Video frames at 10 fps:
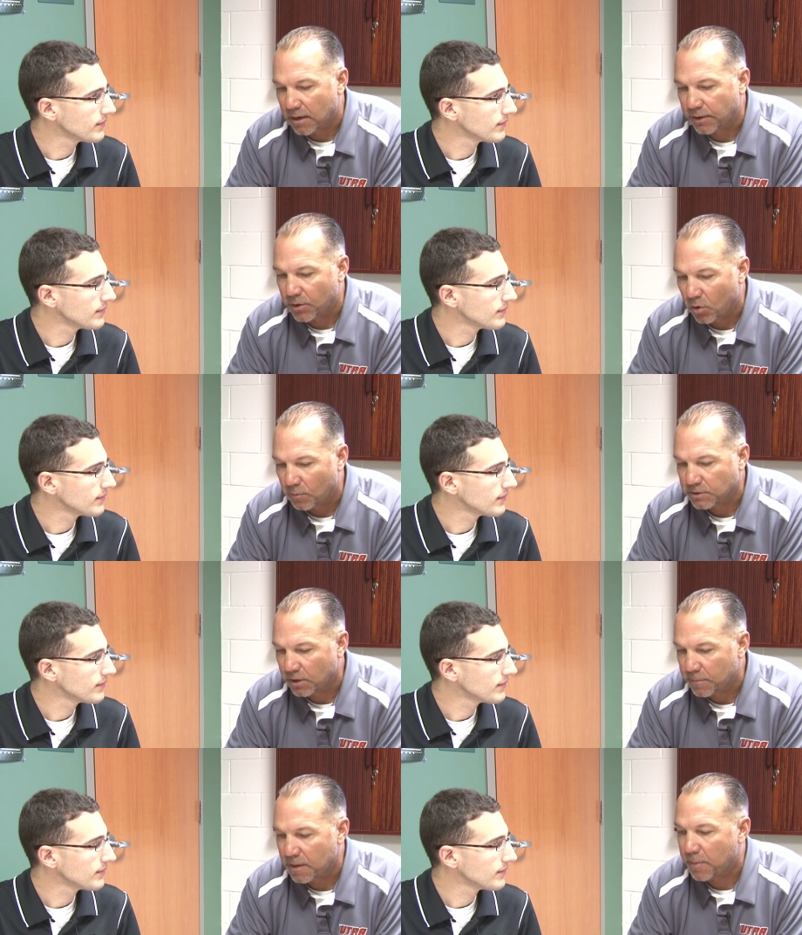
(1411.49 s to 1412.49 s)
Speaker 1: outing at home is
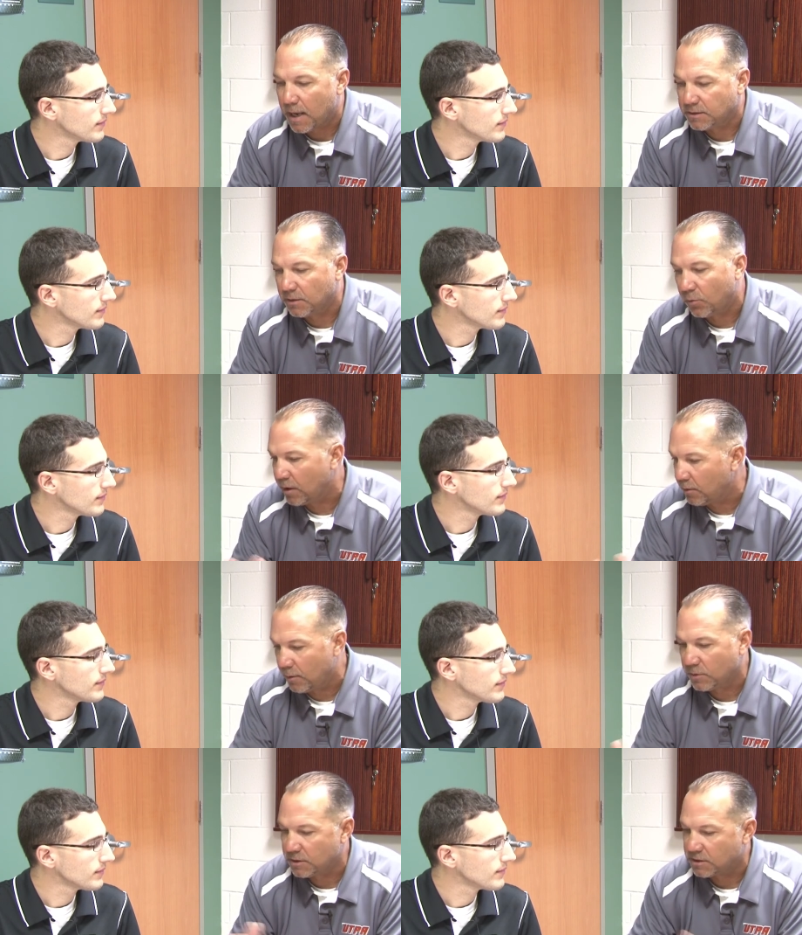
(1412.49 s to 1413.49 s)
going to be a positive one, and
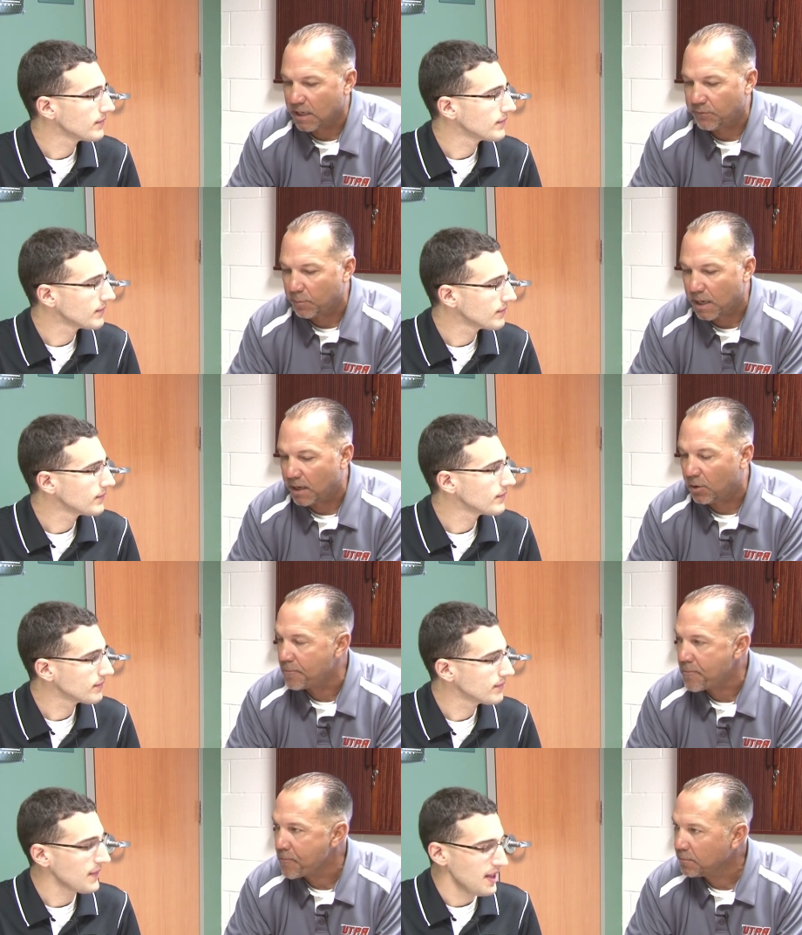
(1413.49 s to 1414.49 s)
it was the same for Matt Harrell.
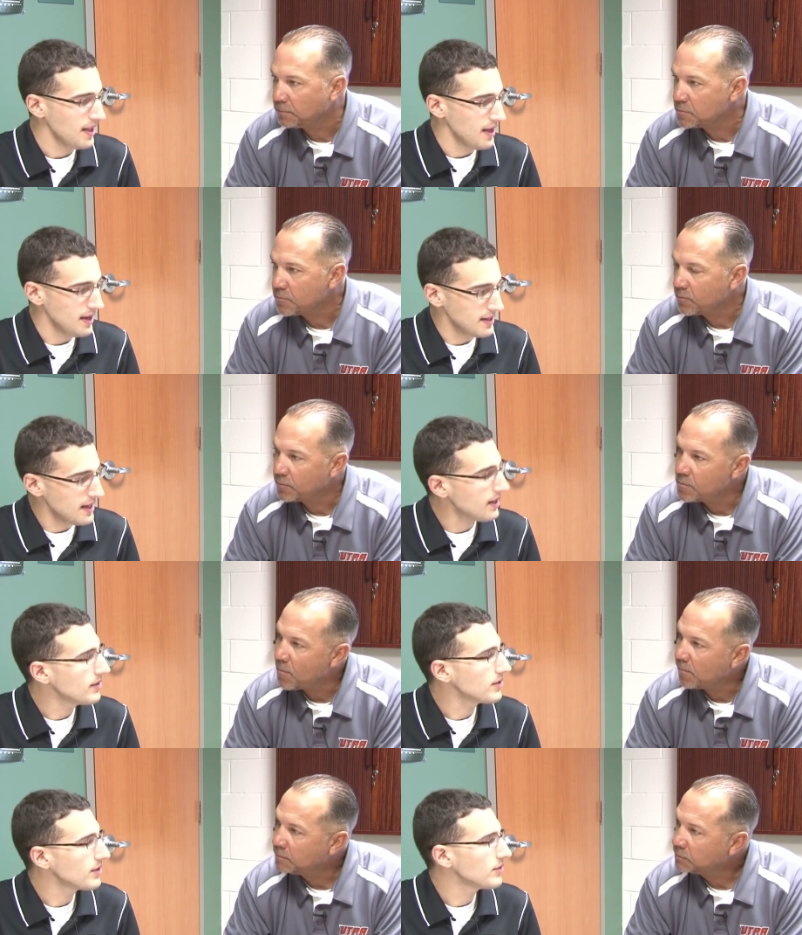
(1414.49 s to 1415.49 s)
And
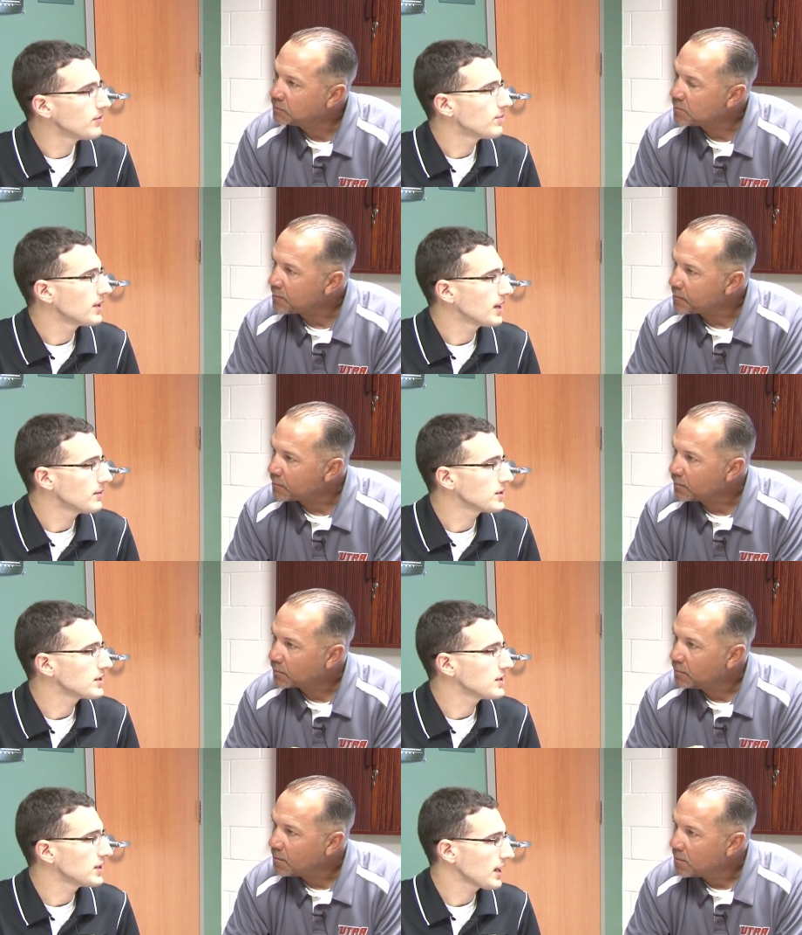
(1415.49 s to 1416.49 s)
Speaker 2: now you've become
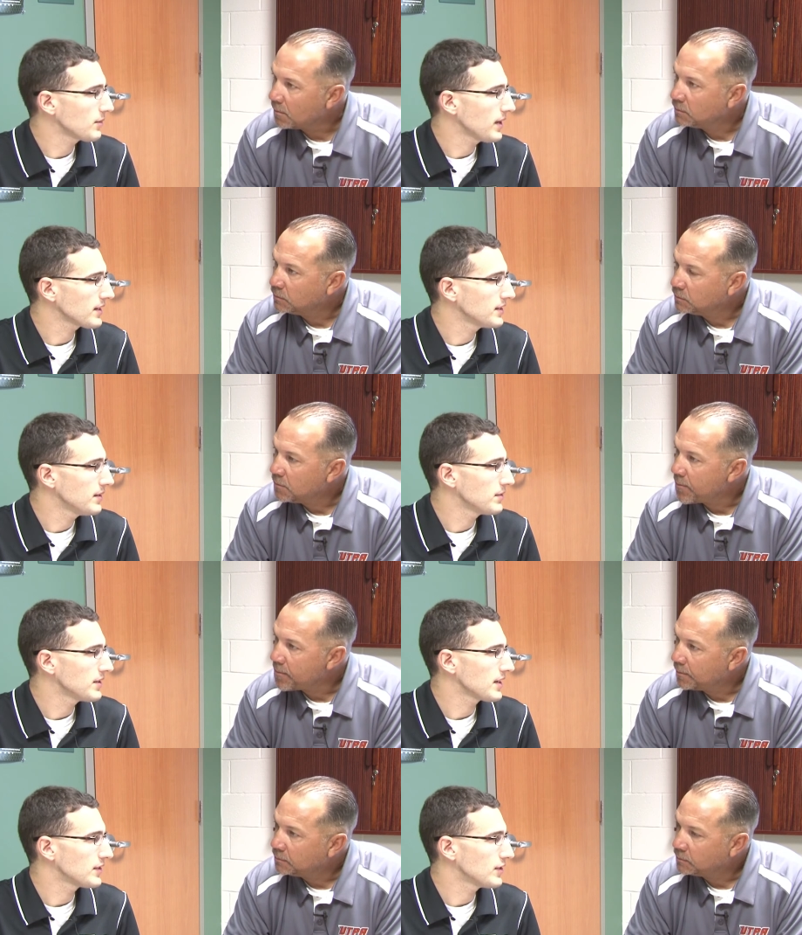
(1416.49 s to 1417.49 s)
just the second WAC team
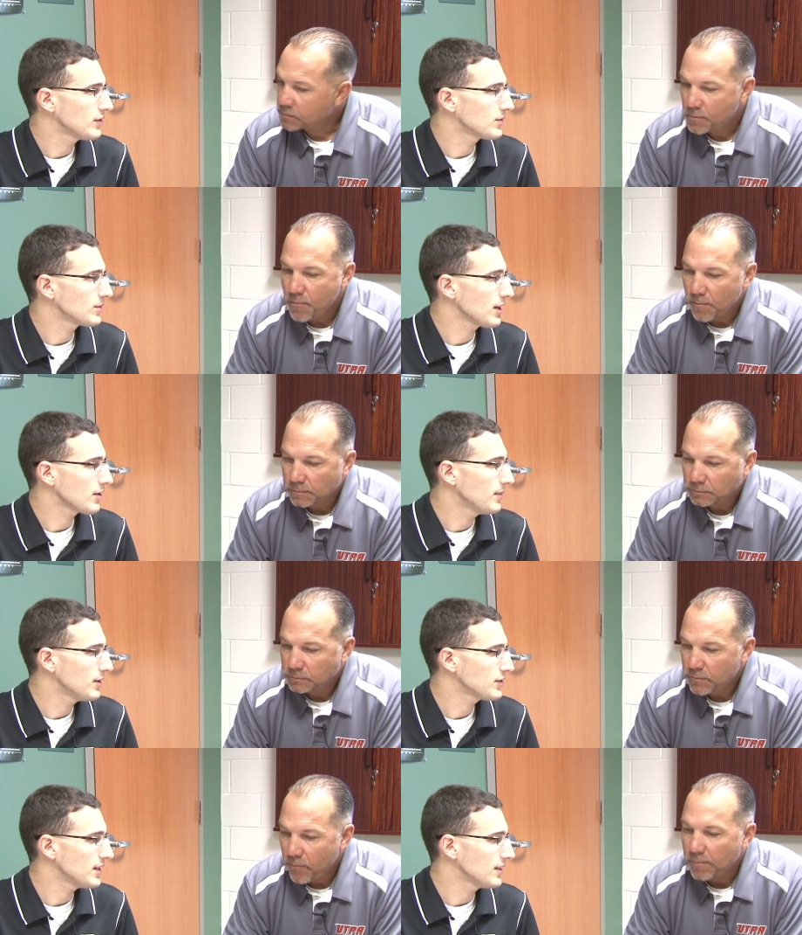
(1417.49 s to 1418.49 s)
to take a series from
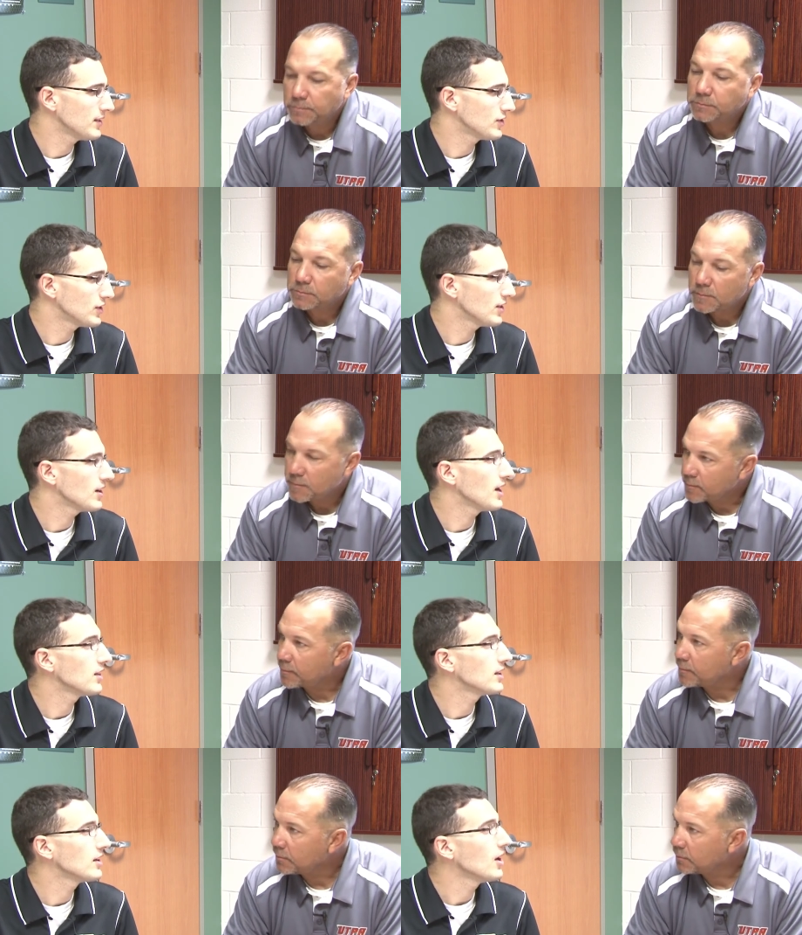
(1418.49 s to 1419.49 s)
Sacramento State this year
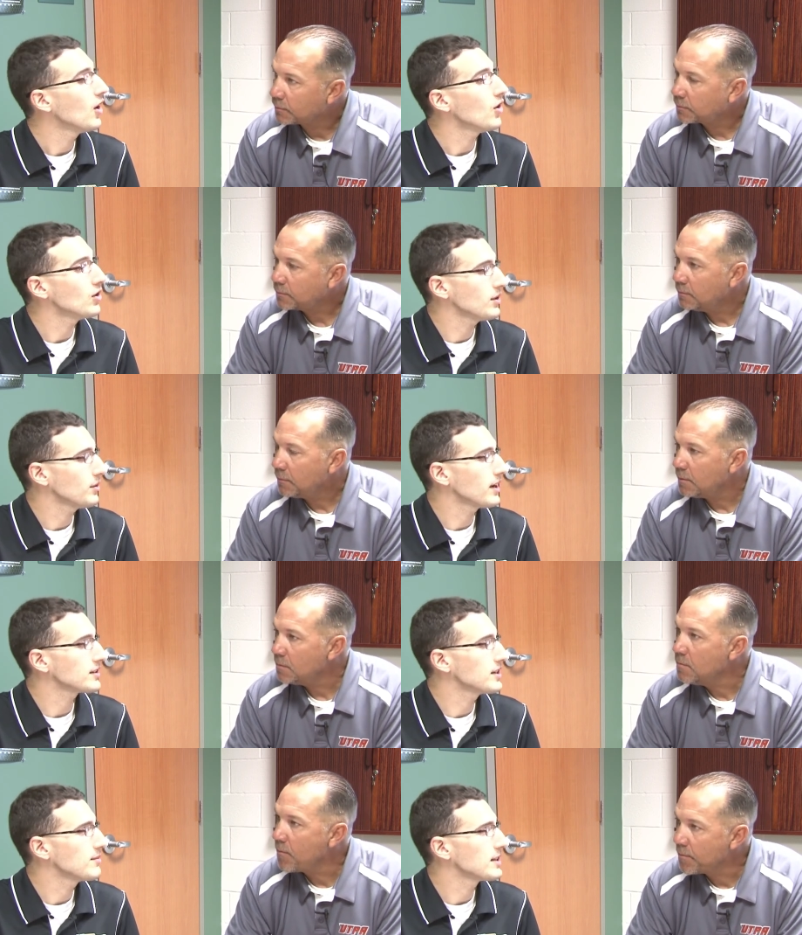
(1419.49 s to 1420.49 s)
and the only
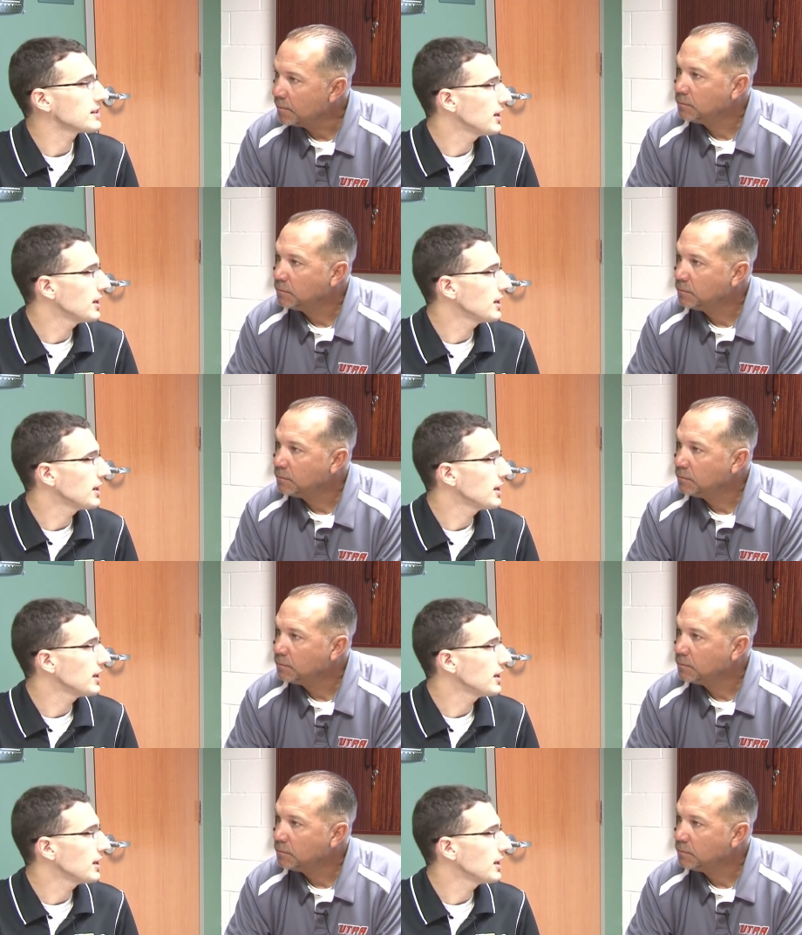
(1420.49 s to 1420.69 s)
WAC team that's